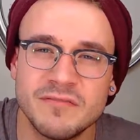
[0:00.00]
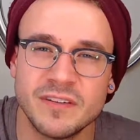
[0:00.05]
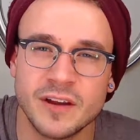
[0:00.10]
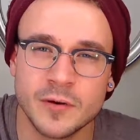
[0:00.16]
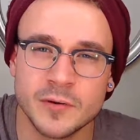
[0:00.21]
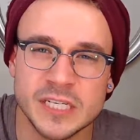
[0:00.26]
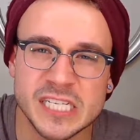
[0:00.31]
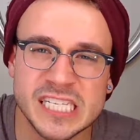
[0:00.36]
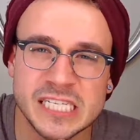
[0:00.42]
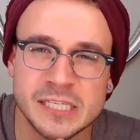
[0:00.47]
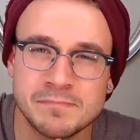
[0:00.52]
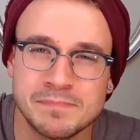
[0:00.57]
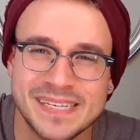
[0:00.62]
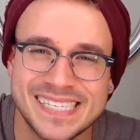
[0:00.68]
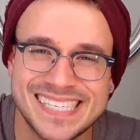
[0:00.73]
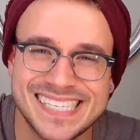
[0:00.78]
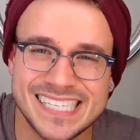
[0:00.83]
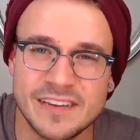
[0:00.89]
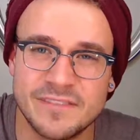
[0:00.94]
very
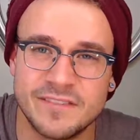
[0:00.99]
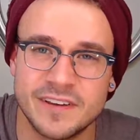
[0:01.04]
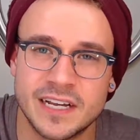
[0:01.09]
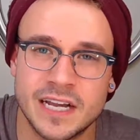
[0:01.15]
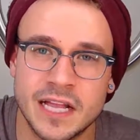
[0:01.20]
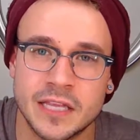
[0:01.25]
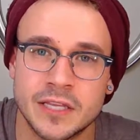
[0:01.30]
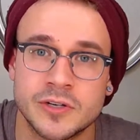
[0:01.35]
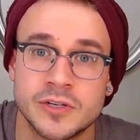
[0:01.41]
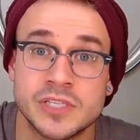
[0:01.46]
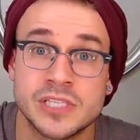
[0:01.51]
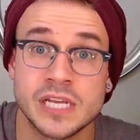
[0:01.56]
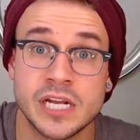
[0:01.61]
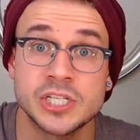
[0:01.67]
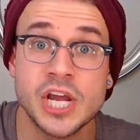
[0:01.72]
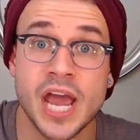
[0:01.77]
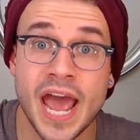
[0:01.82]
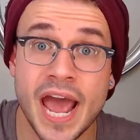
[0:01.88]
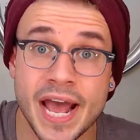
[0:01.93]
specific colors,
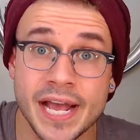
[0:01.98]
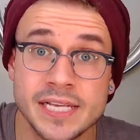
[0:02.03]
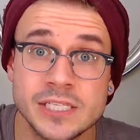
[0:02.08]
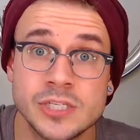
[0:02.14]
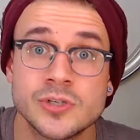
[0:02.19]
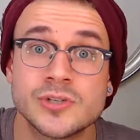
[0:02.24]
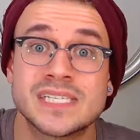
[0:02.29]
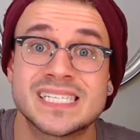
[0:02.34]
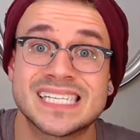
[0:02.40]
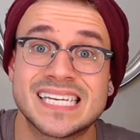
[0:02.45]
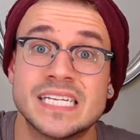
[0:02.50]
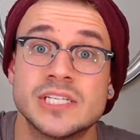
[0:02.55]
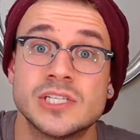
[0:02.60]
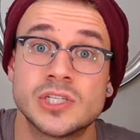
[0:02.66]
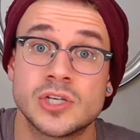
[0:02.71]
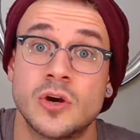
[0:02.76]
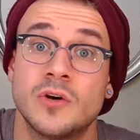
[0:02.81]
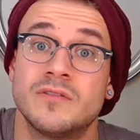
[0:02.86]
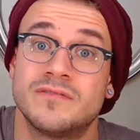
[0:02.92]
such as your
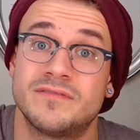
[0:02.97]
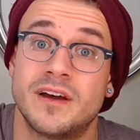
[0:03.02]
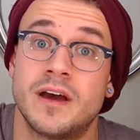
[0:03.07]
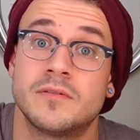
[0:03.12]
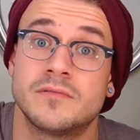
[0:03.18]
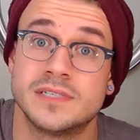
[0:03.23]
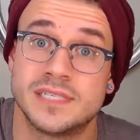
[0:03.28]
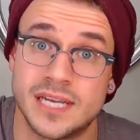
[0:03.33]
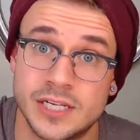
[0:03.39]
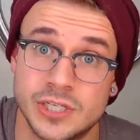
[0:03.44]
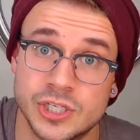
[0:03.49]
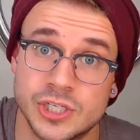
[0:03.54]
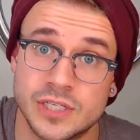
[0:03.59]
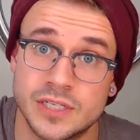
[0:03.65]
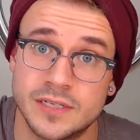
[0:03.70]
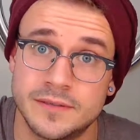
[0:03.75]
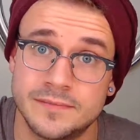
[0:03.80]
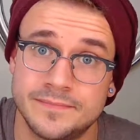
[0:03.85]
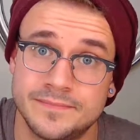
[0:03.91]
skin tone
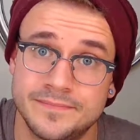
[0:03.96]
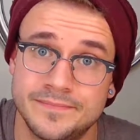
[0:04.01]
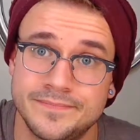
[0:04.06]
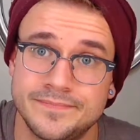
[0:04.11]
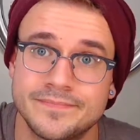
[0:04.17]
foundation.